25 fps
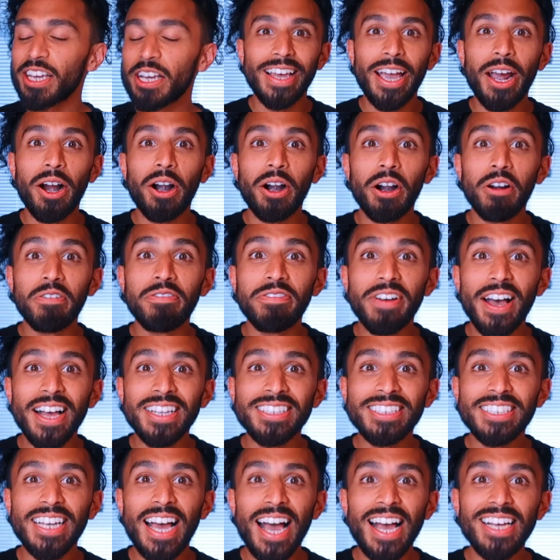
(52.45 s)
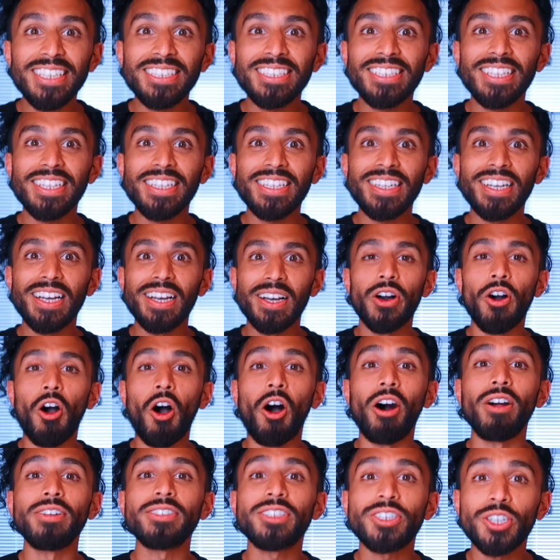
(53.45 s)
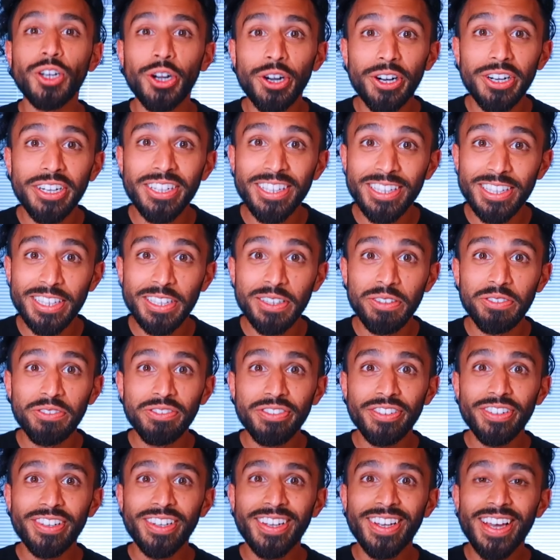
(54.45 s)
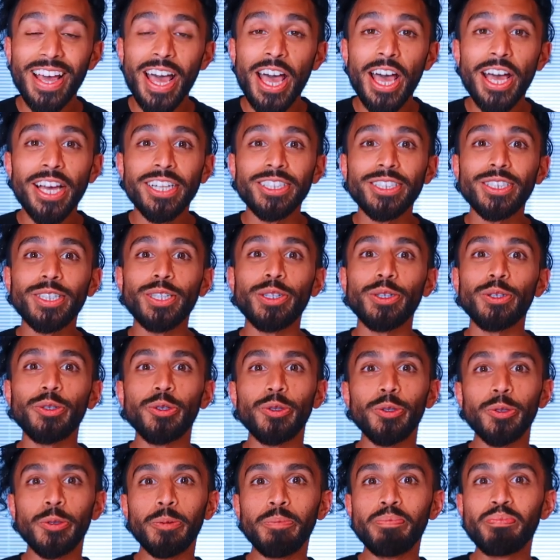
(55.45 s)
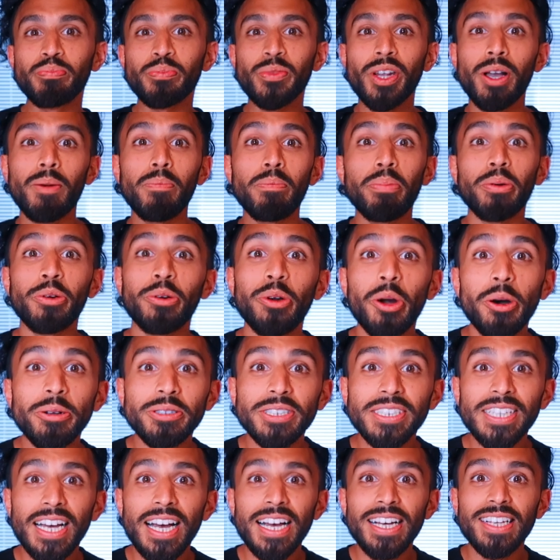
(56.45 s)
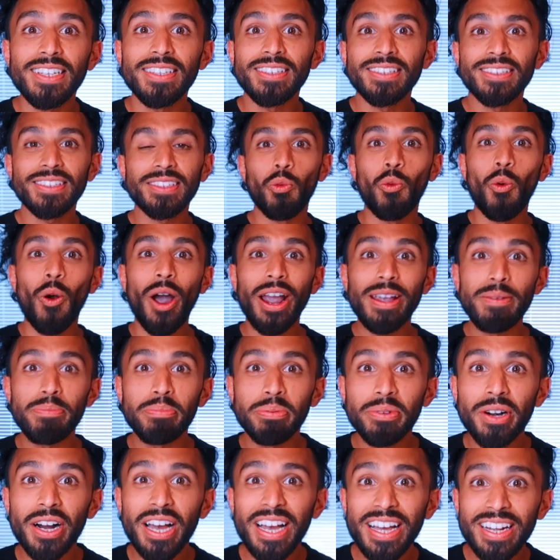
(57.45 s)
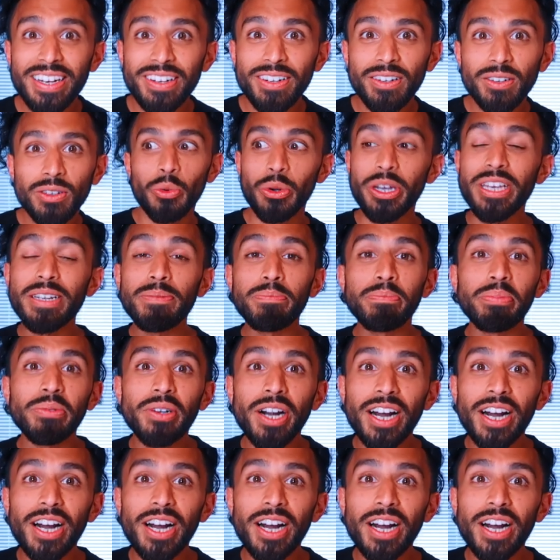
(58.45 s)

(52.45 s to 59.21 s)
They are a fantastic alternative to porotas, white bread, wheat